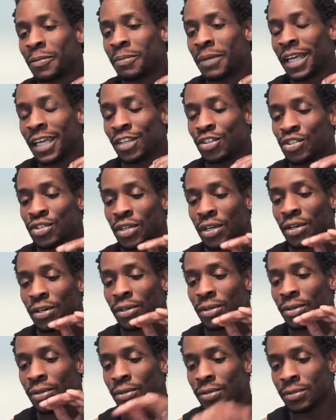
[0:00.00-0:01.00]
And
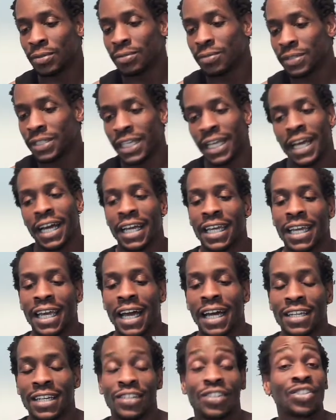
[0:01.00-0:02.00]
so, yeah, he
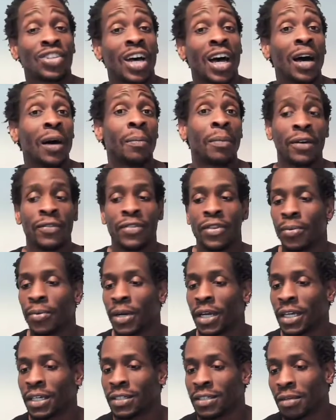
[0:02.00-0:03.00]
got some of the
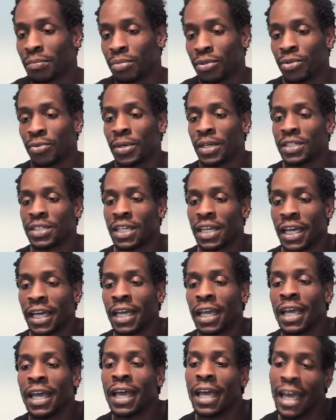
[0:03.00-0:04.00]
rings, the blue rings today.
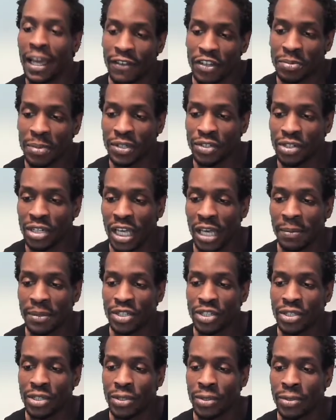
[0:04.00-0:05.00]
Heavy special damage
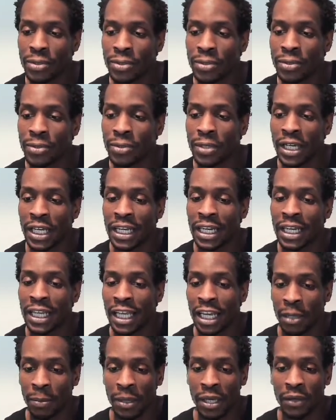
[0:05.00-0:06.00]
to an
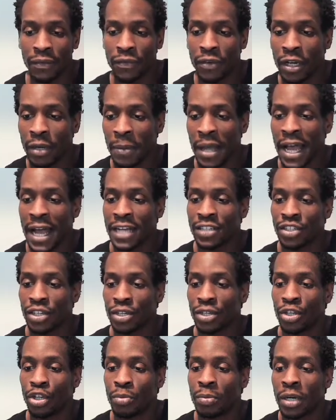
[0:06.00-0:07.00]
enemy from Acid
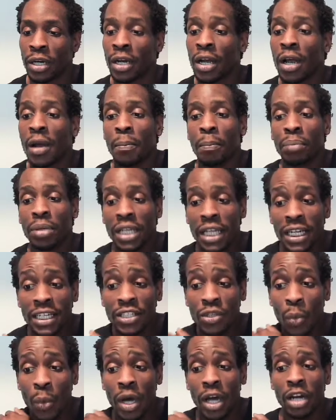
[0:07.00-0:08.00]
Humor. Plus
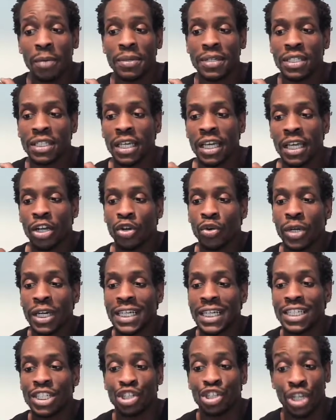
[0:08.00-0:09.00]
100% crit
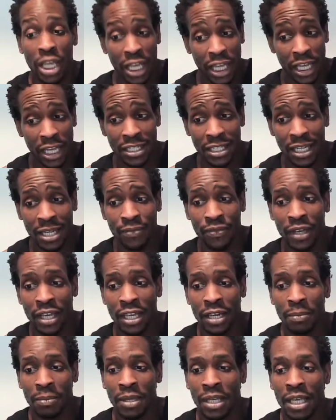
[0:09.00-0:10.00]
chance if
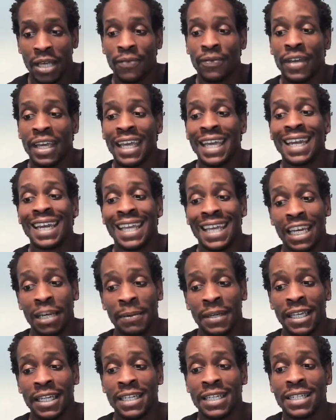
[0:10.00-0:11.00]
an
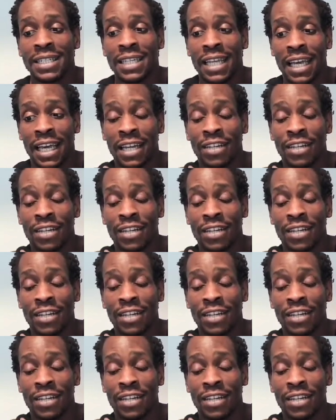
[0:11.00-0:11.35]
enemy is dead.